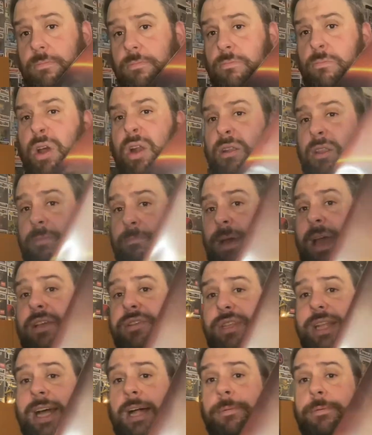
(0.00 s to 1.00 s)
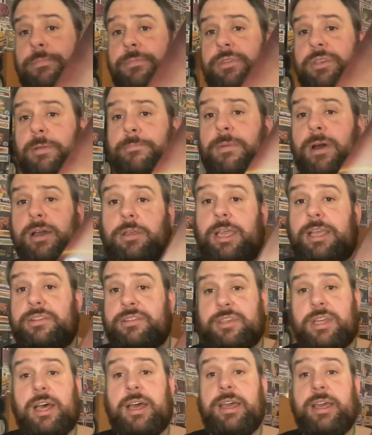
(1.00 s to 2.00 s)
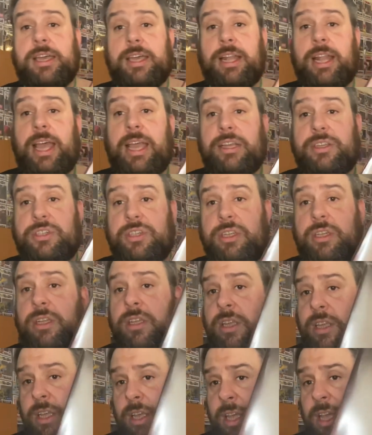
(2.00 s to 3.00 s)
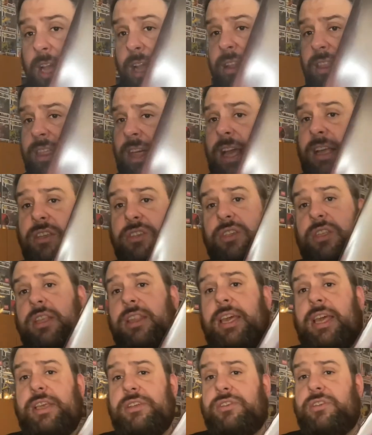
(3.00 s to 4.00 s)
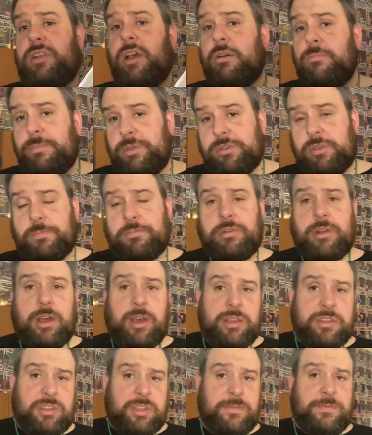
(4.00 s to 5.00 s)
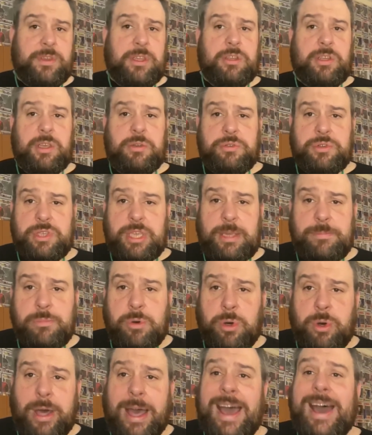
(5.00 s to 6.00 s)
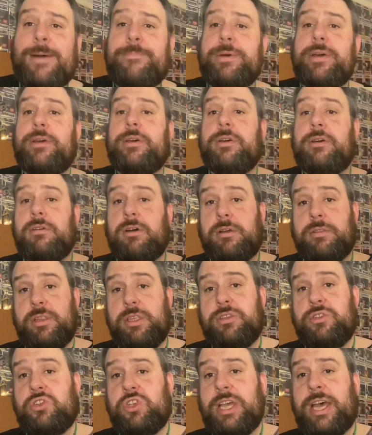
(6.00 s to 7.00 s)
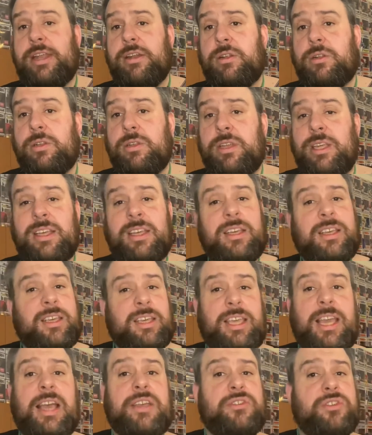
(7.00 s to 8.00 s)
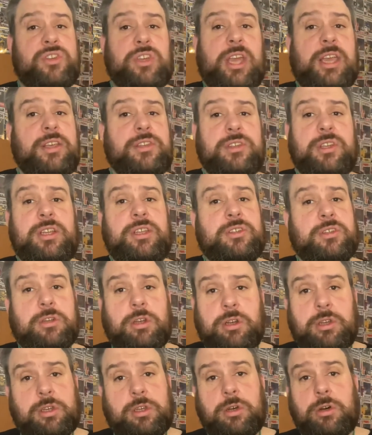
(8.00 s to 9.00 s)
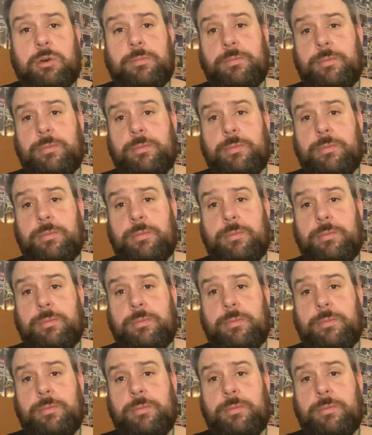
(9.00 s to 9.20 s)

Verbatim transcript: one of the best albums in my entire collection, and thanks to this, don't be surprised if you do see more ABBA on this channel. Yes, Jason, it's gonna come